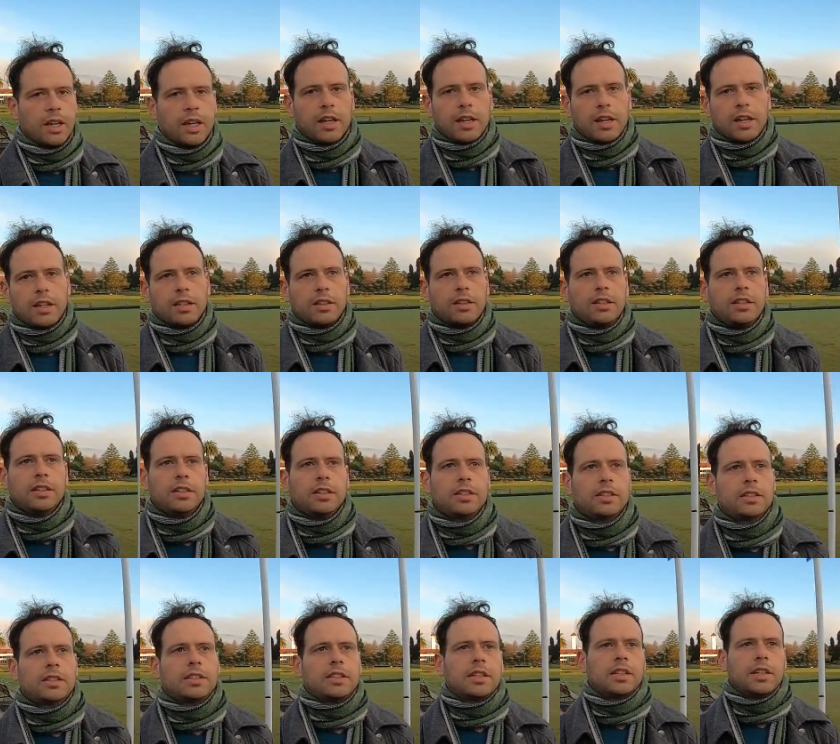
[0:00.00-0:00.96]

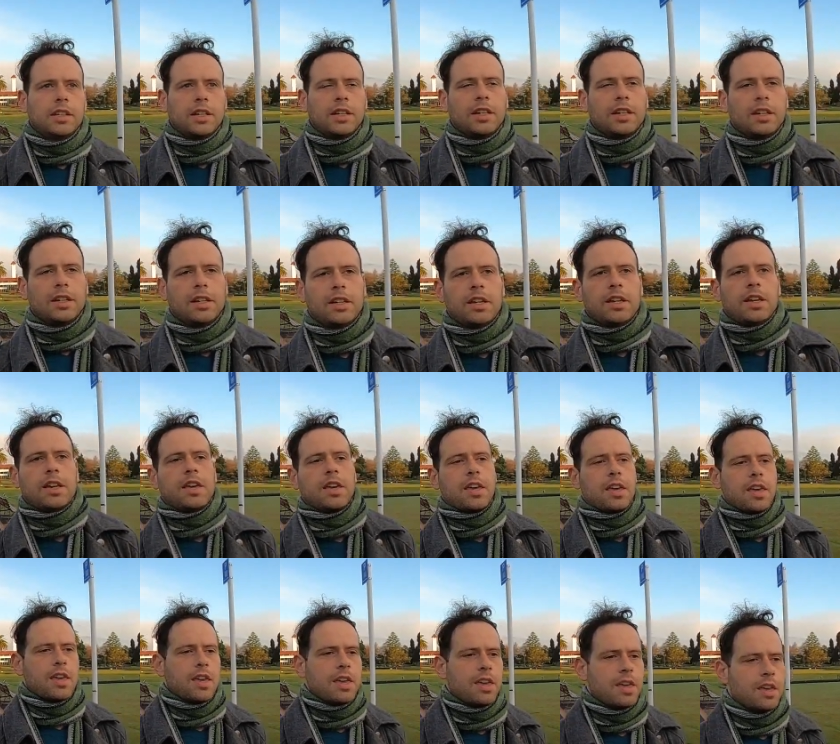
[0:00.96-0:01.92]
this
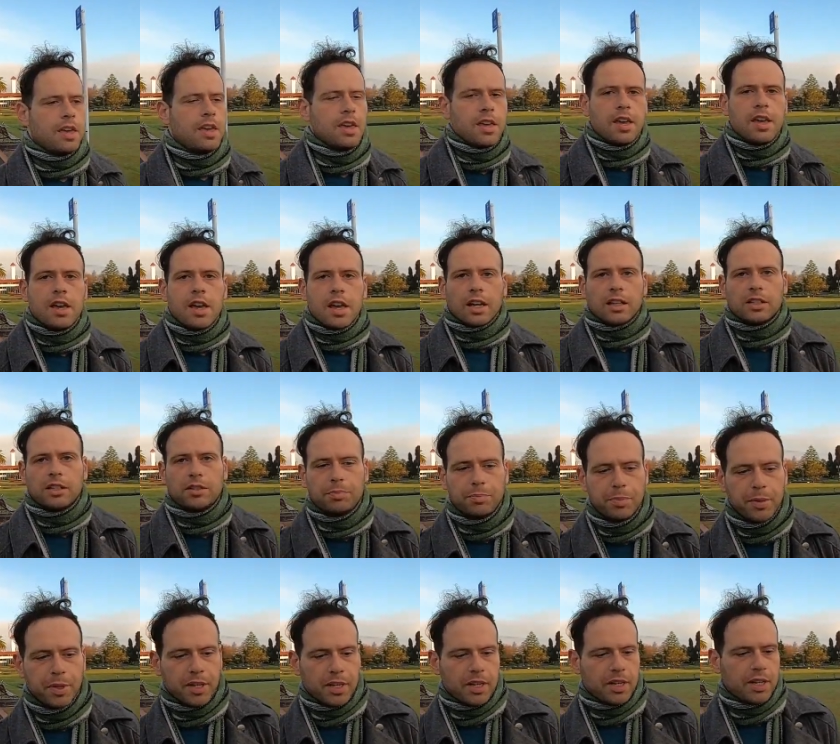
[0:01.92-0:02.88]

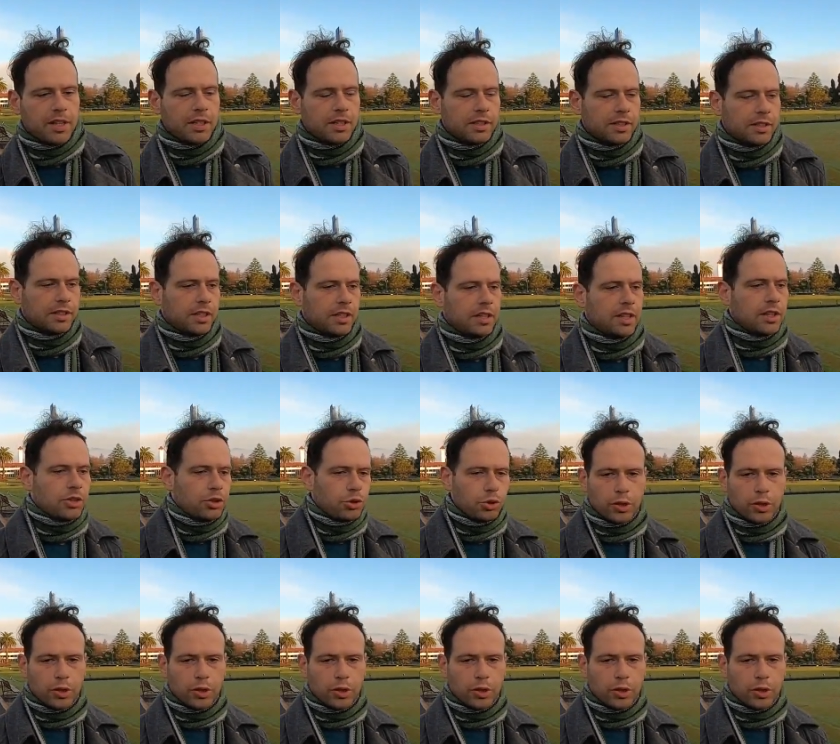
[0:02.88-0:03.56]
experience and